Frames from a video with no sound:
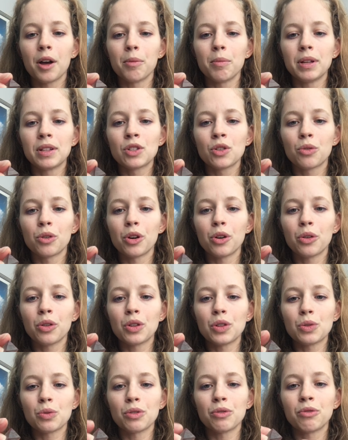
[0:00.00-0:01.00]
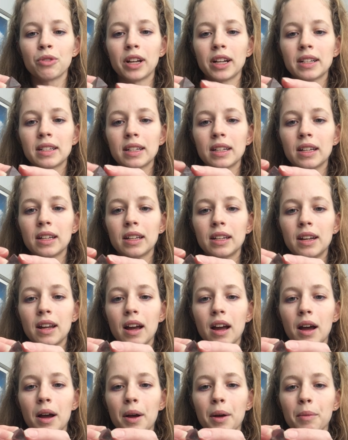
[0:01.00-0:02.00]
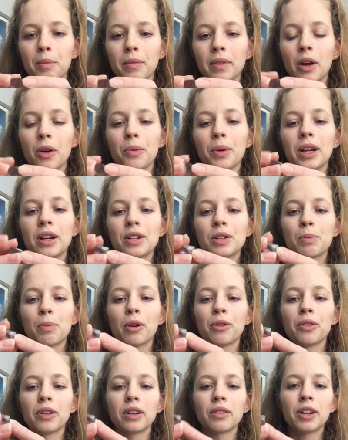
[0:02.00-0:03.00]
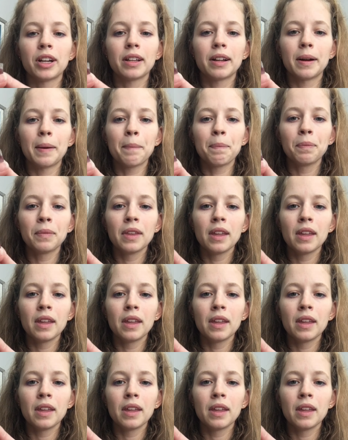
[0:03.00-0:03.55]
Its growth is reflected, oh, here's perfect right there.